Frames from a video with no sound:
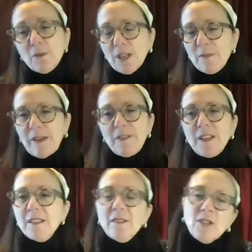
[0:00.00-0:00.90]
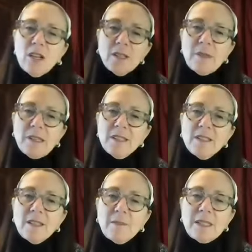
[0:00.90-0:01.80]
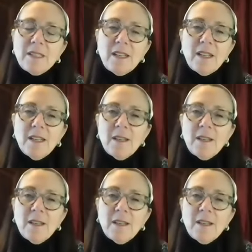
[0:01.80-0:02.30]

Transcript: written about this, I've talked about this to some extent,